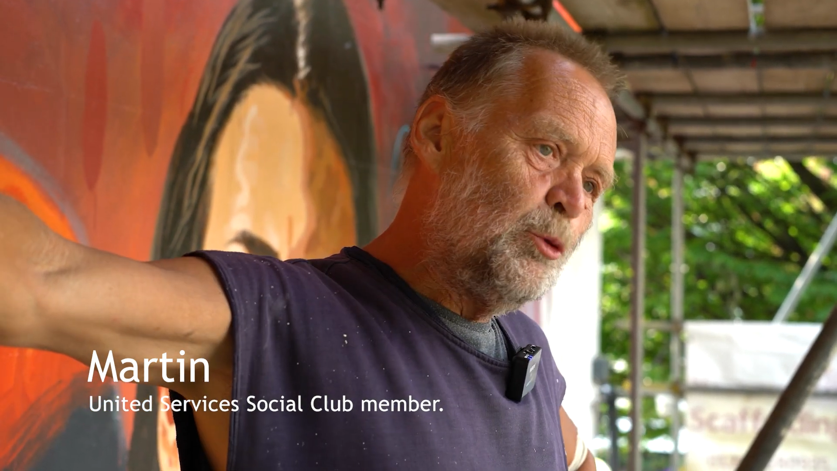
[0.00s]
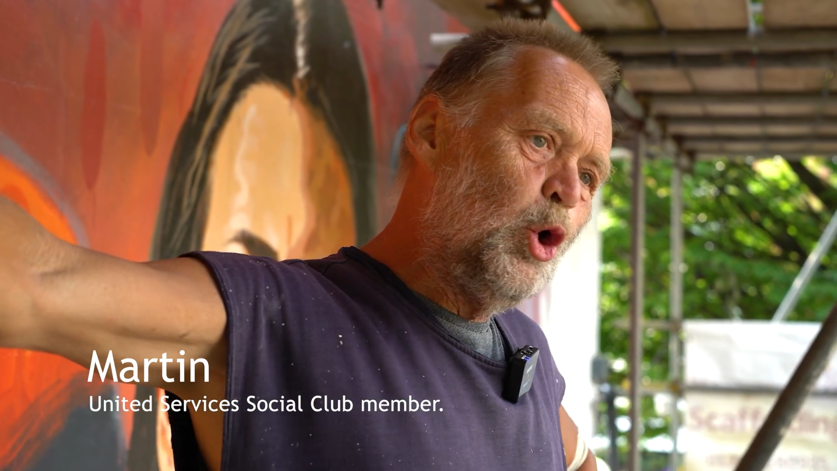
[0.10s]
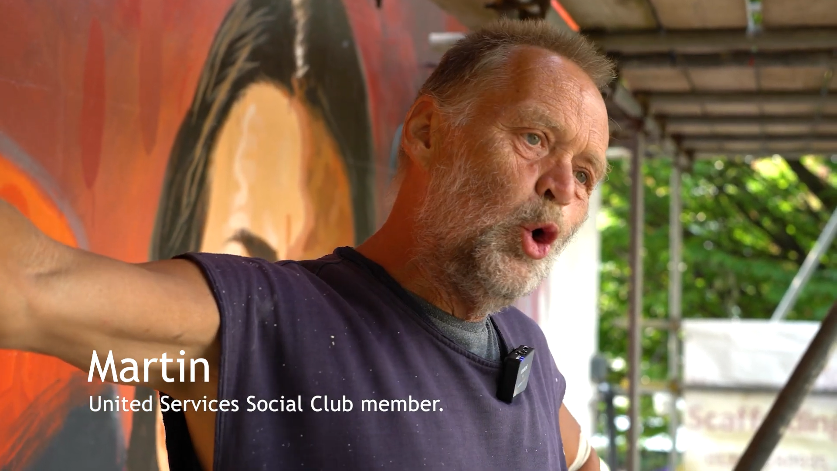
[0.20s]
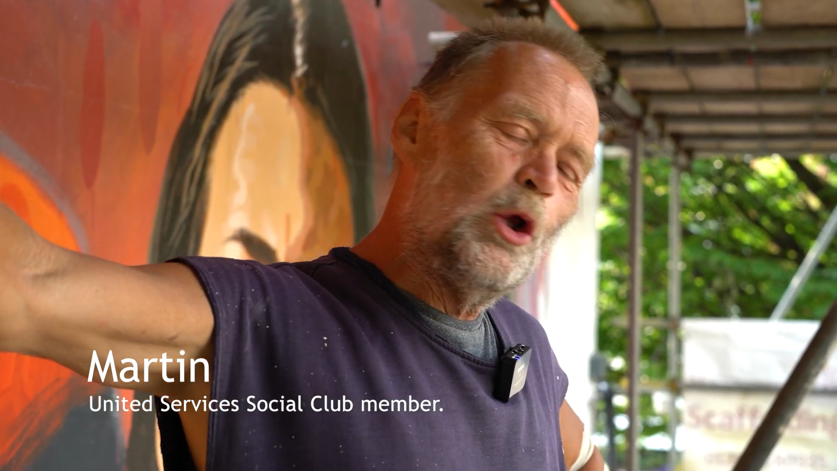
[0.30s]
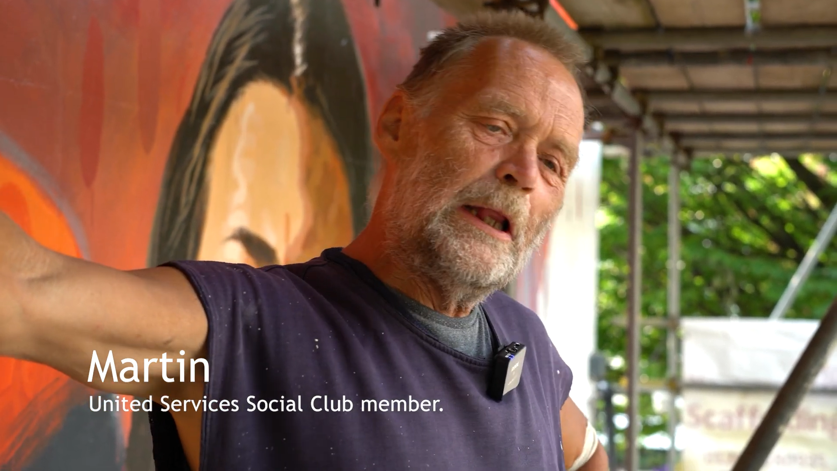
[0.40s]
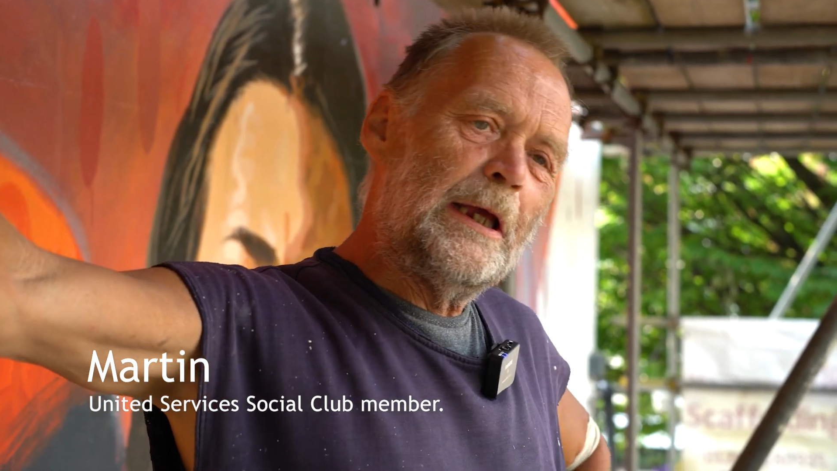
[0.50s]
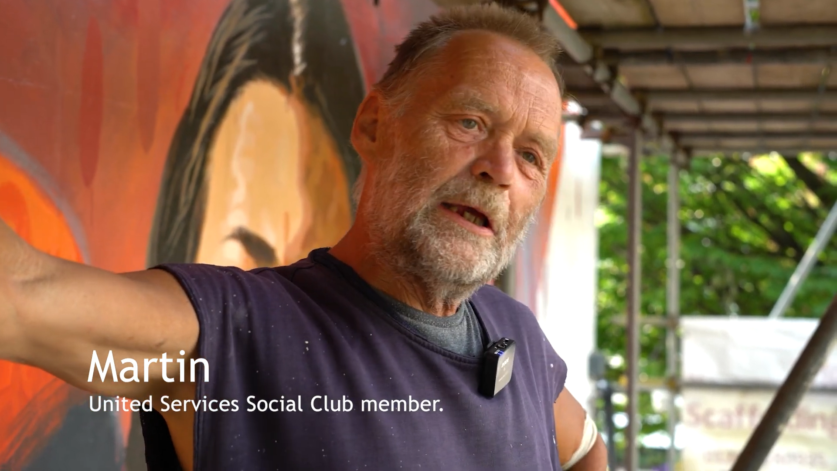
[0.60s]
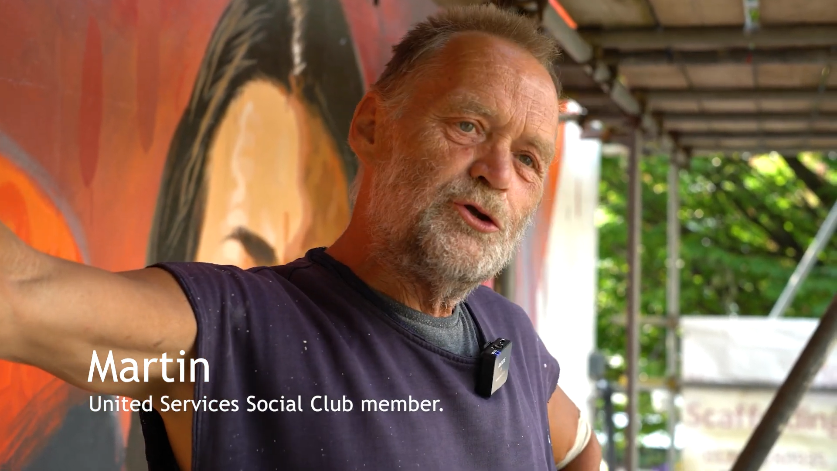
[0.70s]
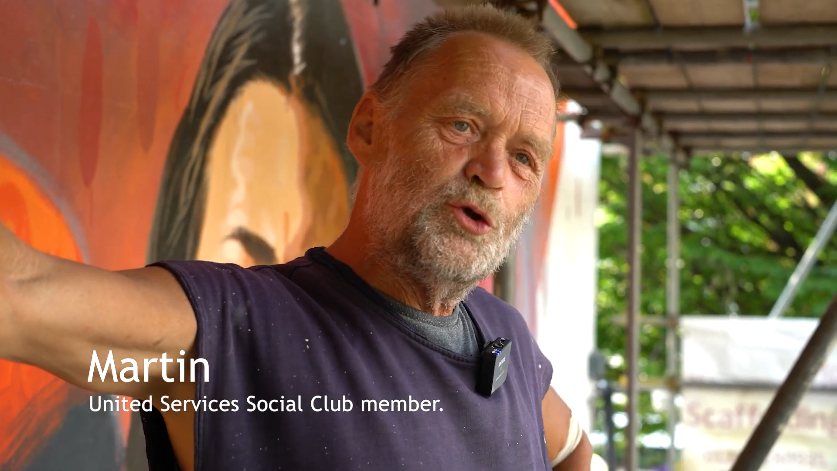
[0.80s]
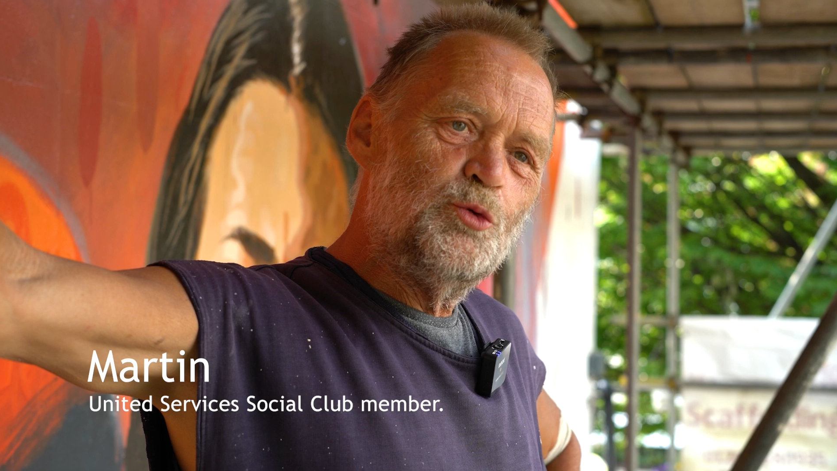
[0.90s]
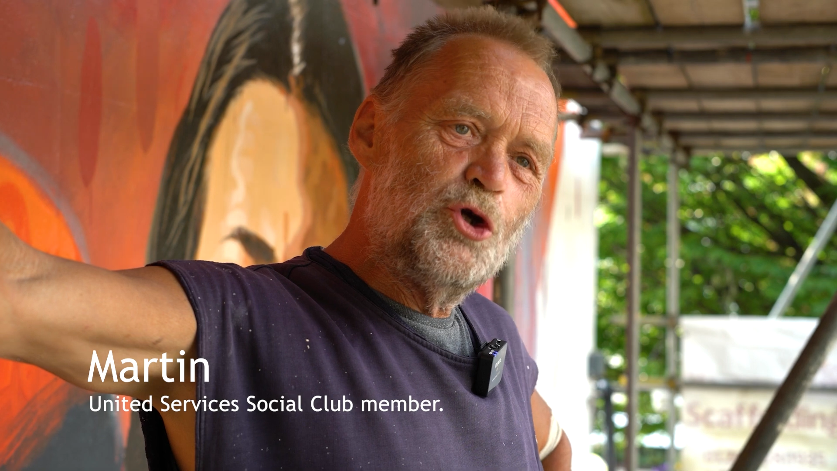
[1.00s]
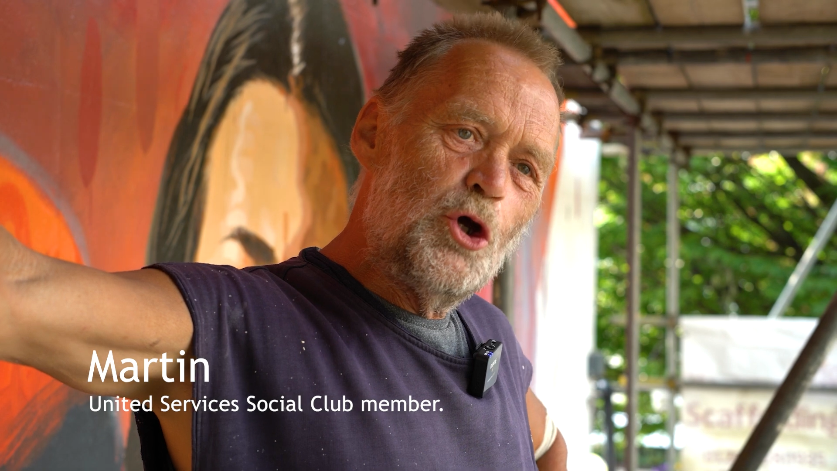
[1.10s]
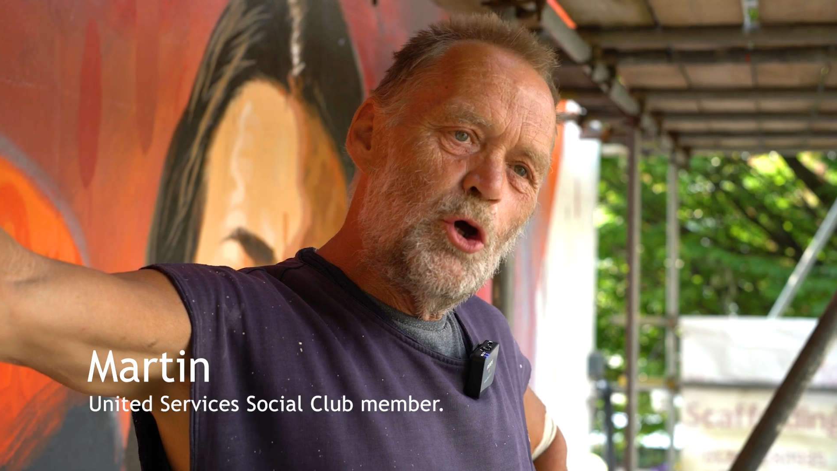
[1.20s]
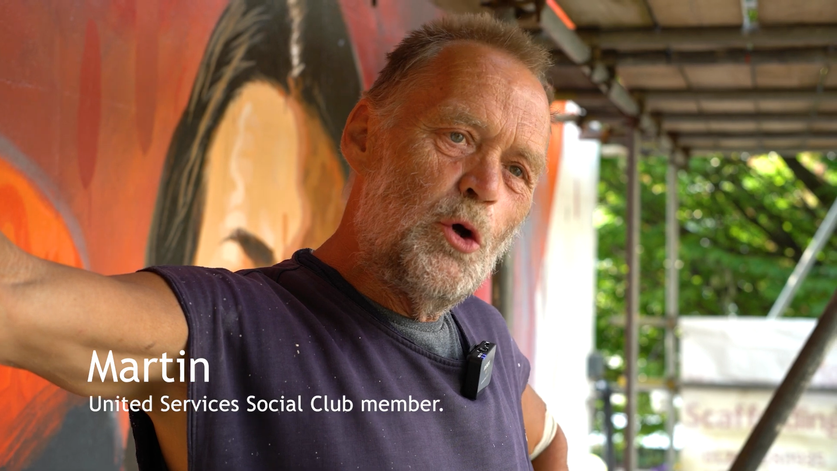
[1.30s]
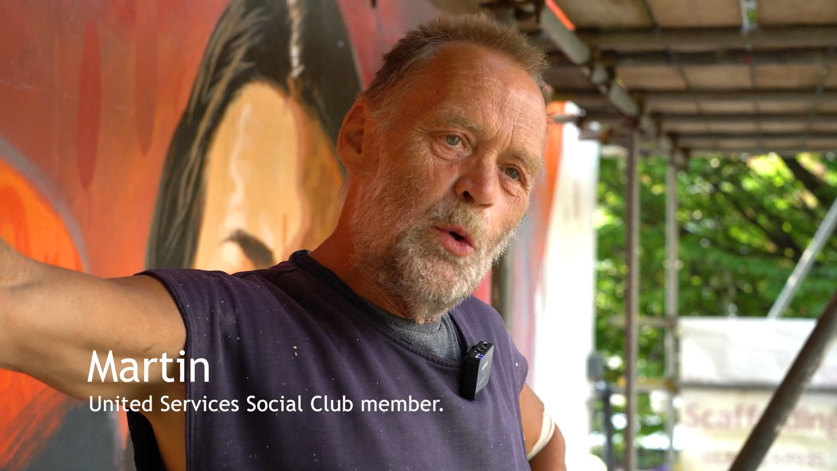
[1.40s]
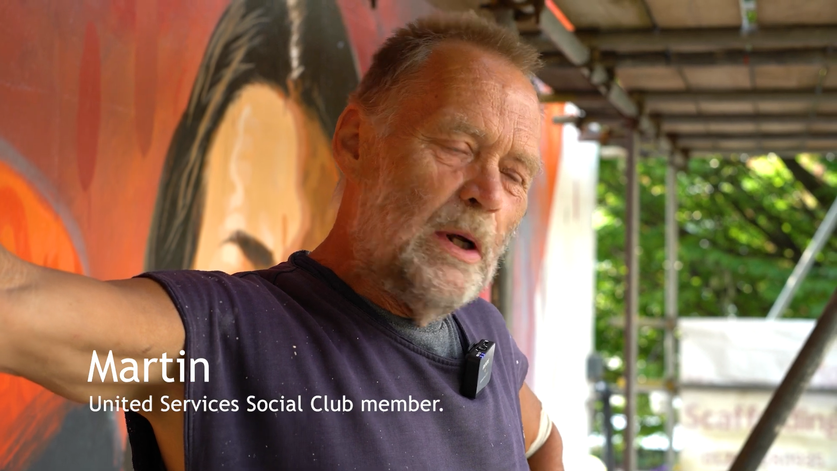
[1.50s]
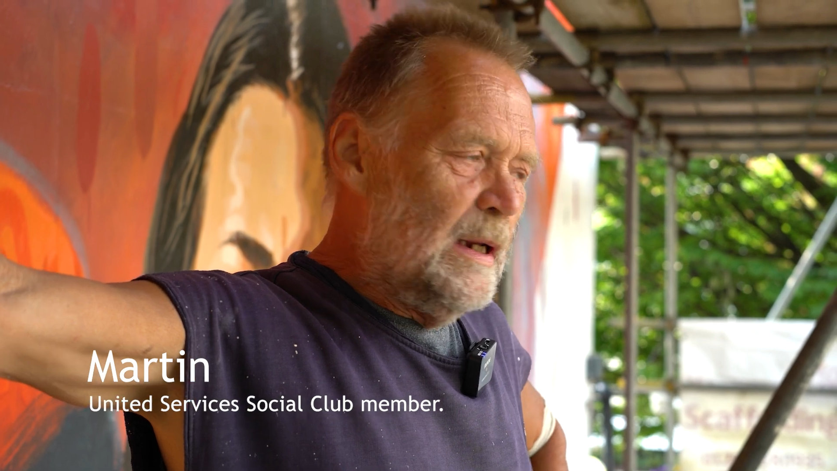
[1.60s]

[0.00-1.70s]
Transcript: Googling, as you do,